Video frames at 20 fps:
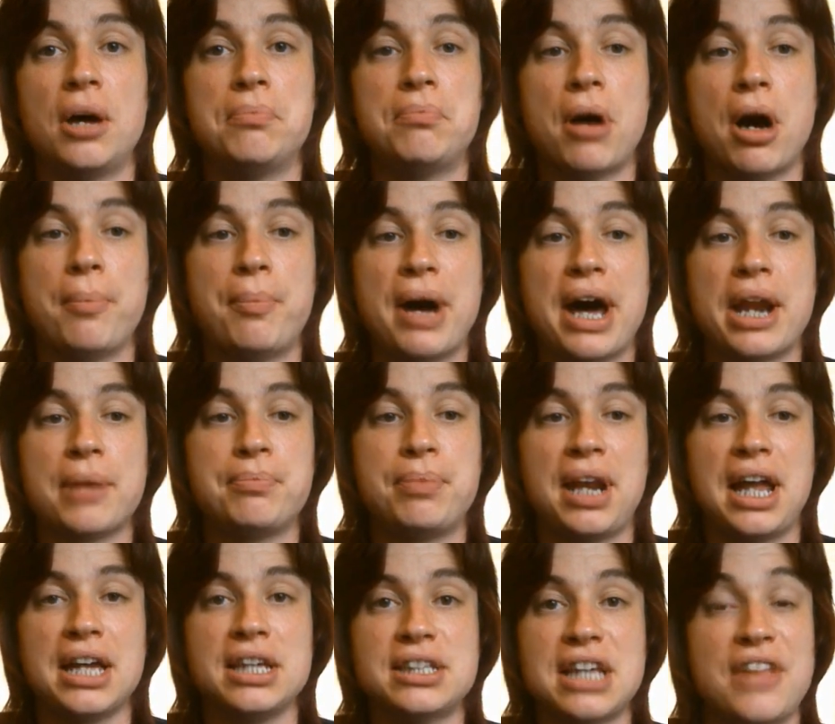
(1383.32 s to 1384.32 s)
pop out of
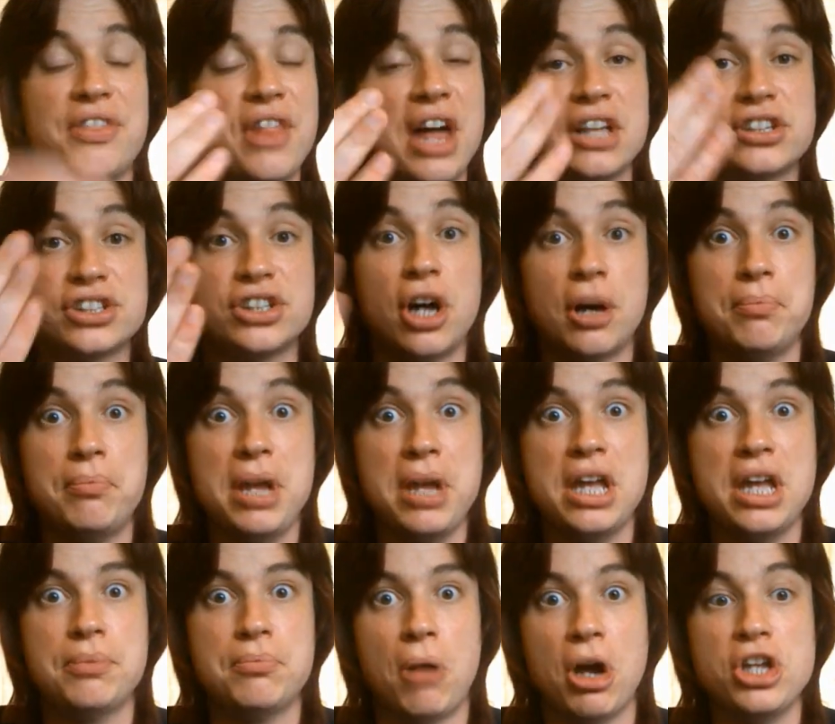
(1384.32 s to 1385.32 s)
place, and that's not
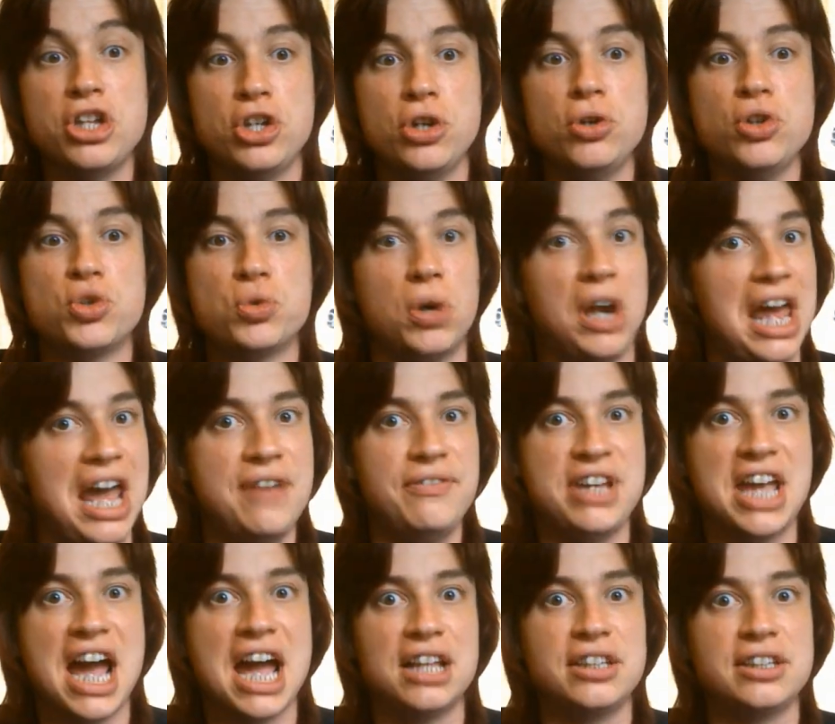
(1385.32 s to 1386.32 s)
me and my usual
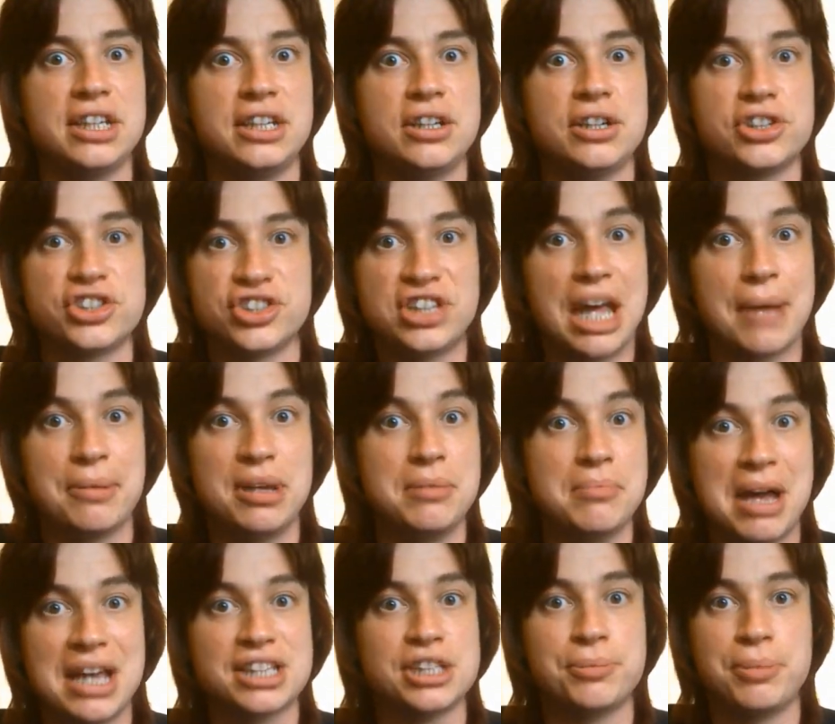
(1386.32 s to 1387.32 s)
heavy-handedness snapping
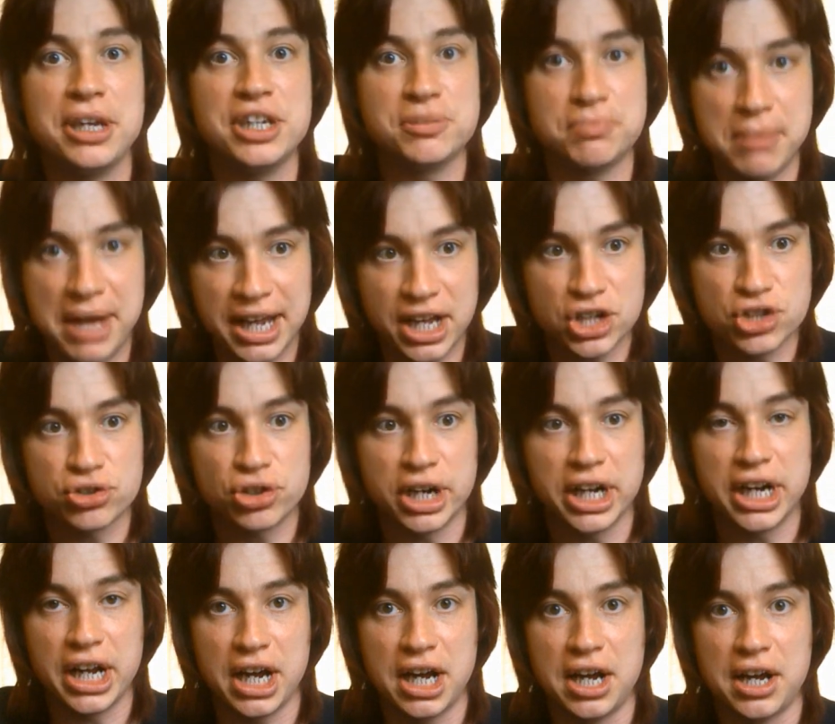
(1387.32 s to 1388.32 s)
masterpiece Megatron
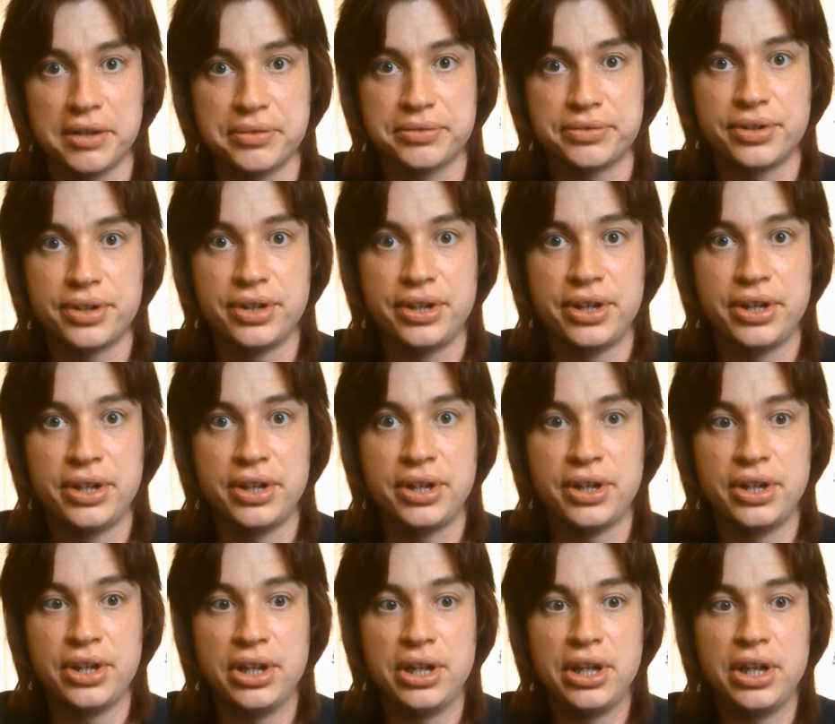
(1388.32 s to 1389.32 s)
in half.
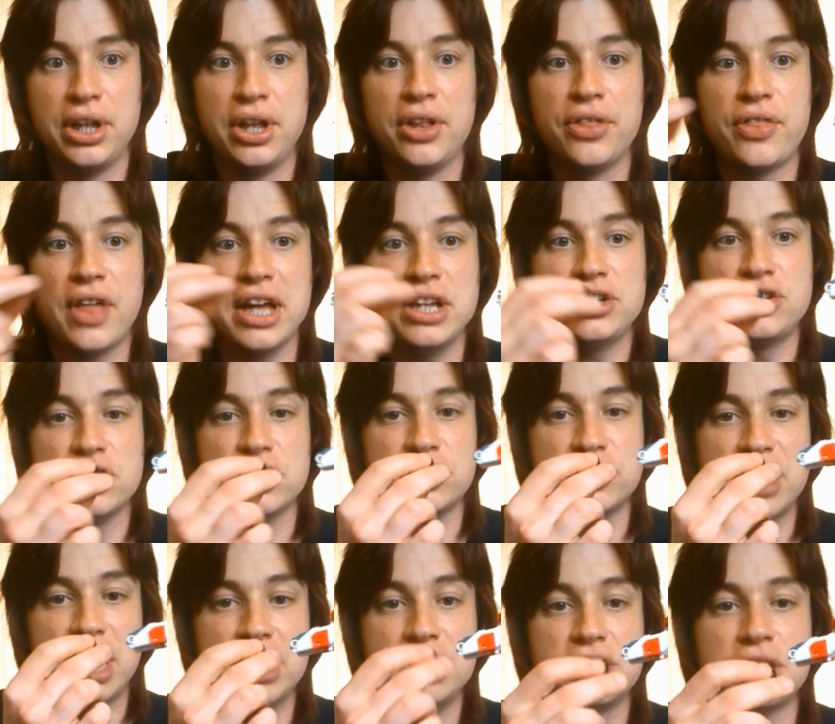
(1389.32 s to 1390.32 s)
They
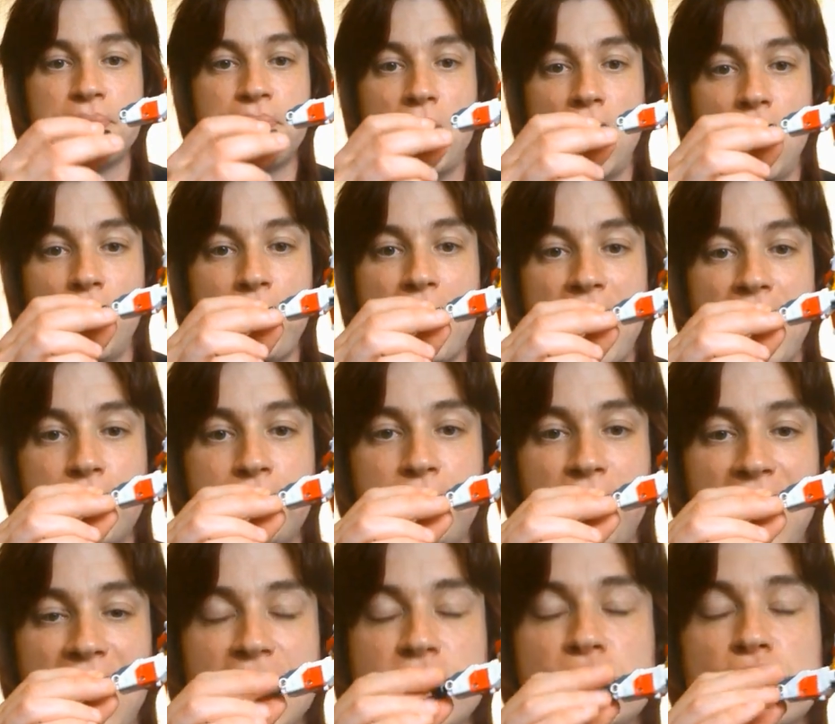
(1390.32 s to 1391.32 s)
just tend to pop out of
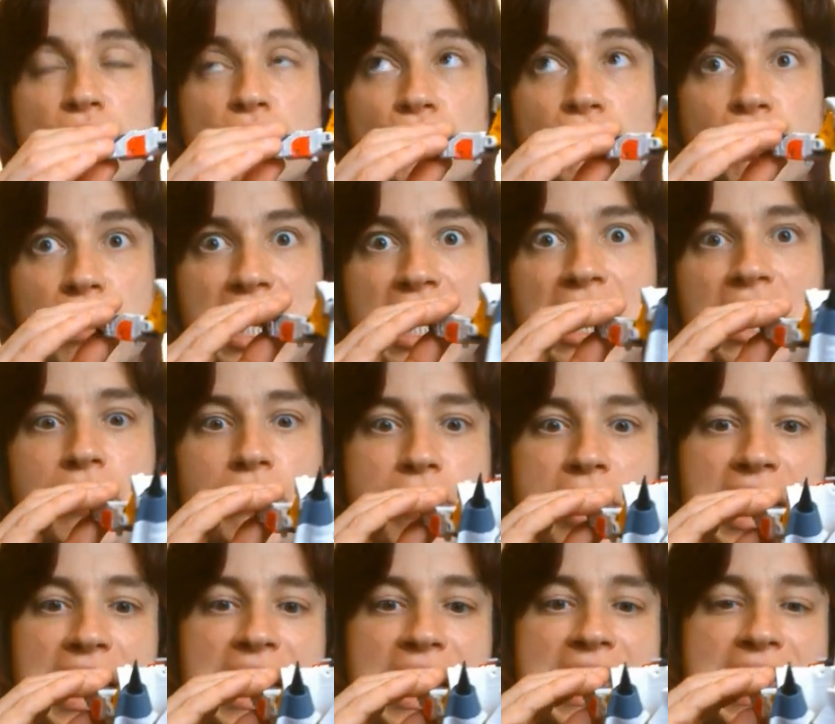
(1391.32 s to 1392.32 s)
place really,
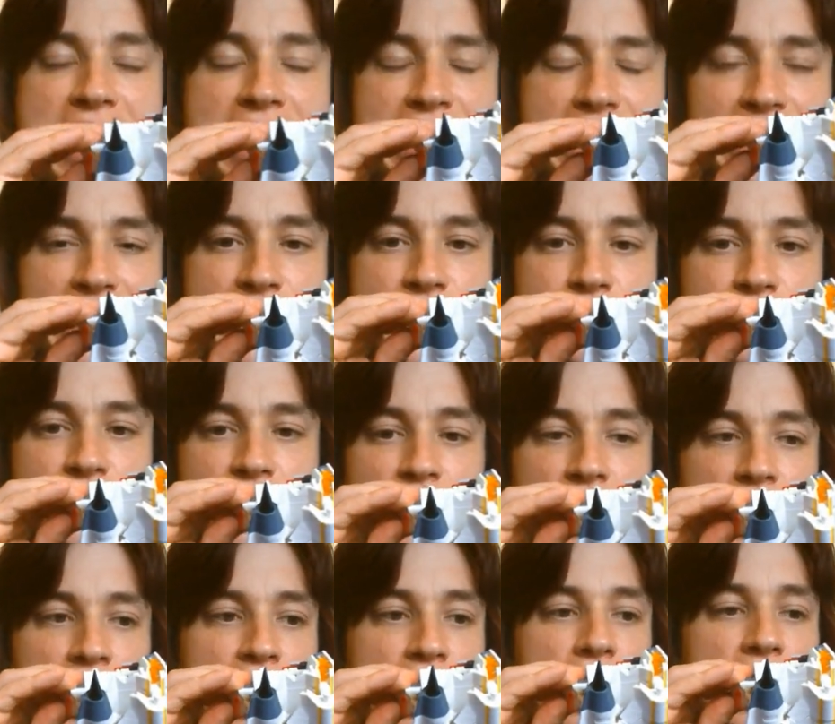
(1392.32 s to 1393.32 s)
really easily.
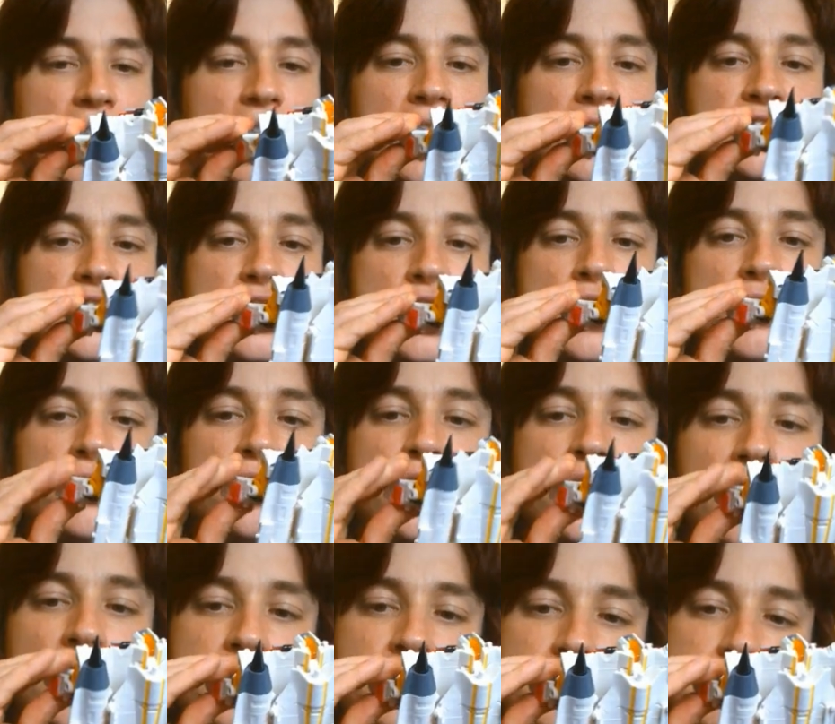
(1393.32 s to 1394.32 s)
Uh, so you've
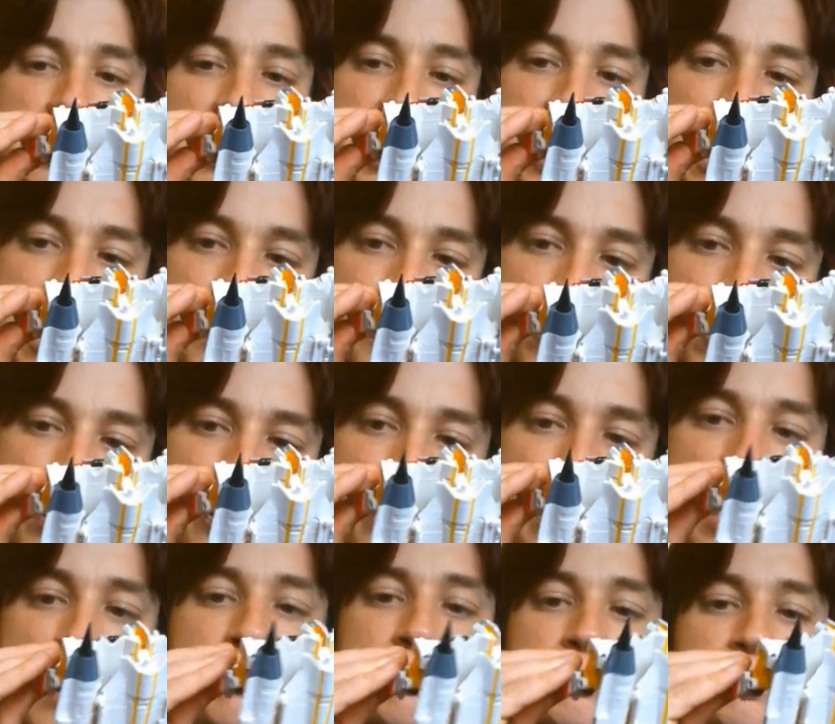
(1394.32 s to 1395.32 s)
got to be careful with
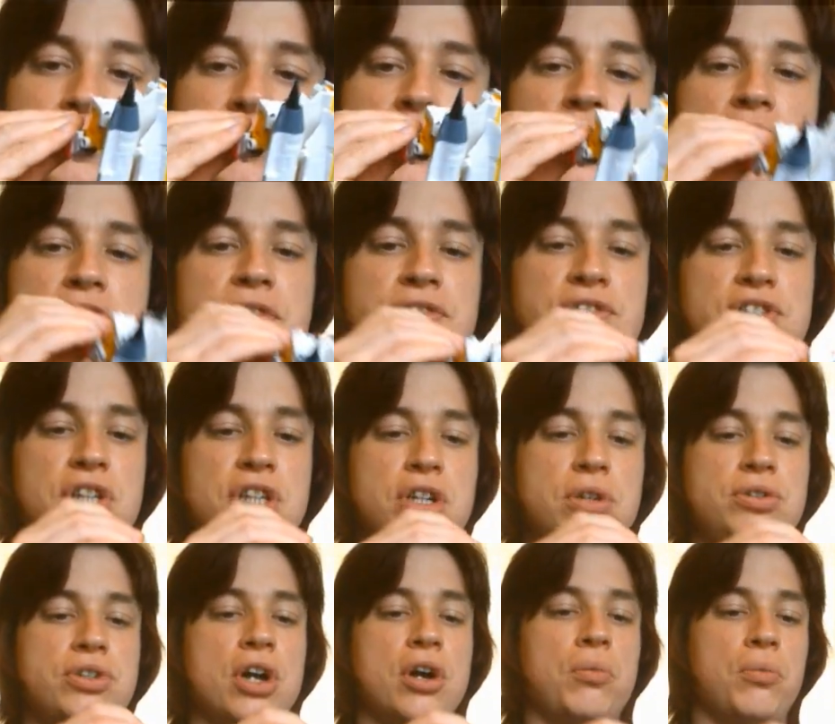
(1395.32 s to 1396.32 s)
that because obviously you
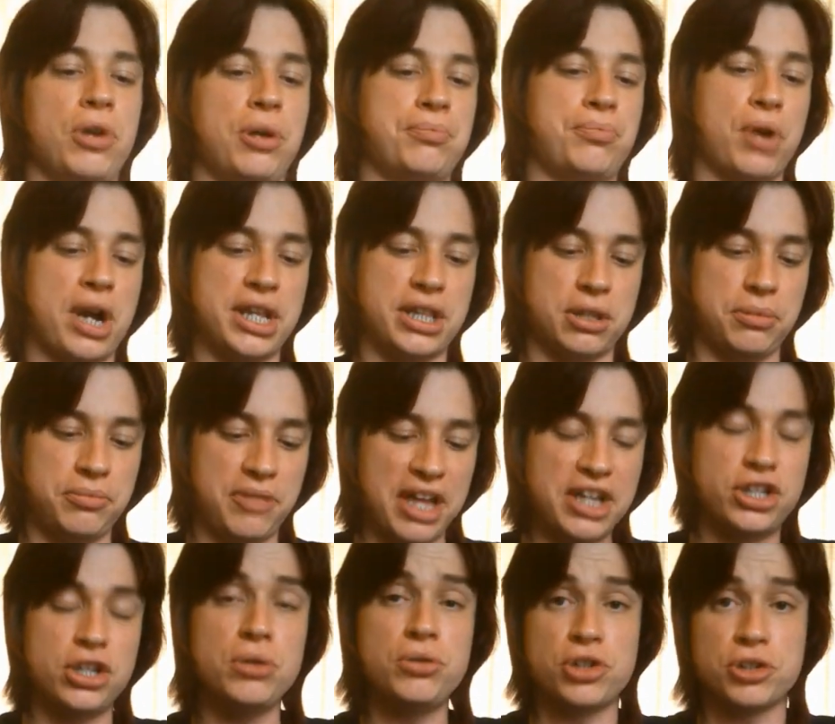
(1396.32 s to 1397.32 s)
don't want to break them. They
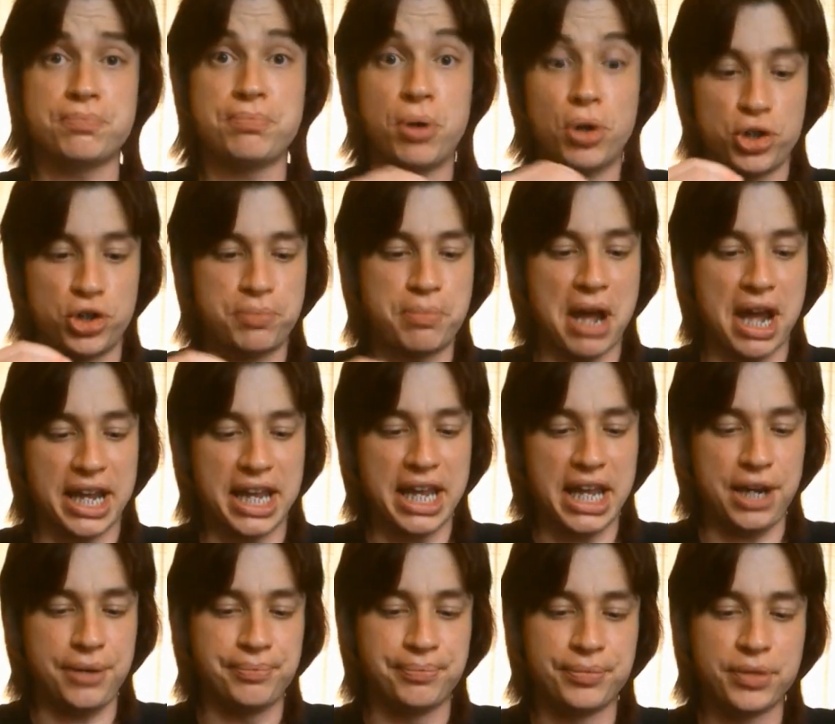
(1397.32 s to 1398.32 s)
do just push back
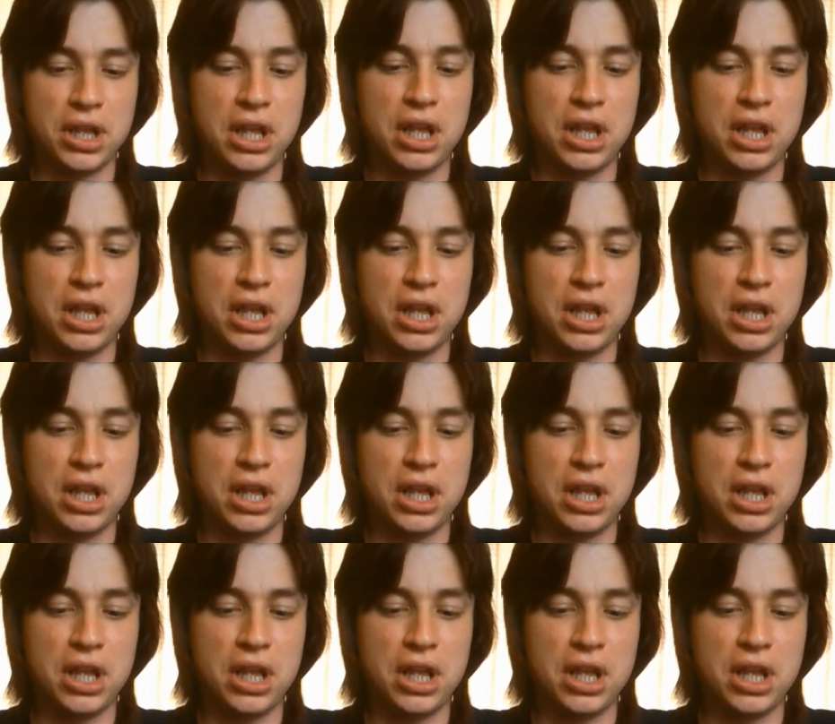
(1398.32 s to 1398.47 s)
in,